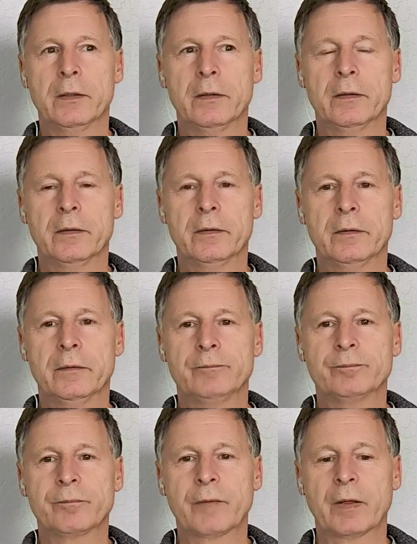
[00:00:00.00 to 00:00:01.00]
um,
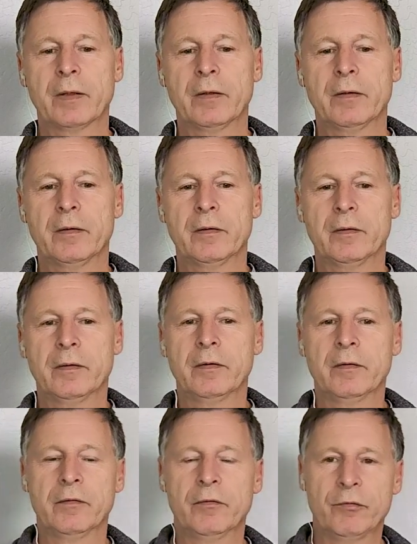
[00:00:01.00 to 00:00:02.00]

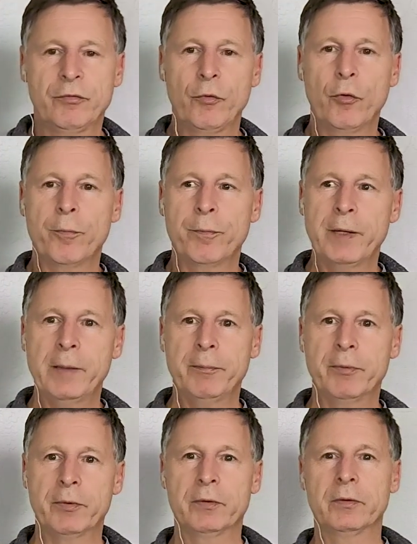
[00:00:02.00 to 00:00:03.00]
for
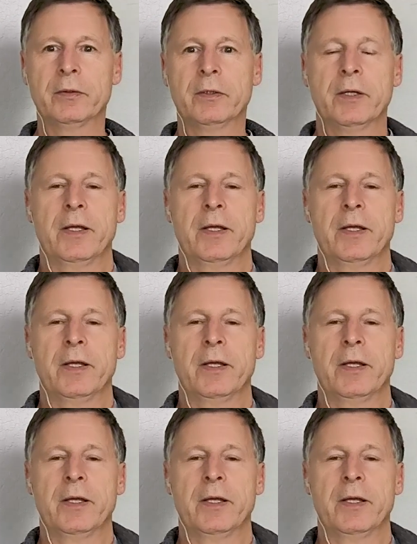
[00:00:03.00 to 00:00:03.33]
people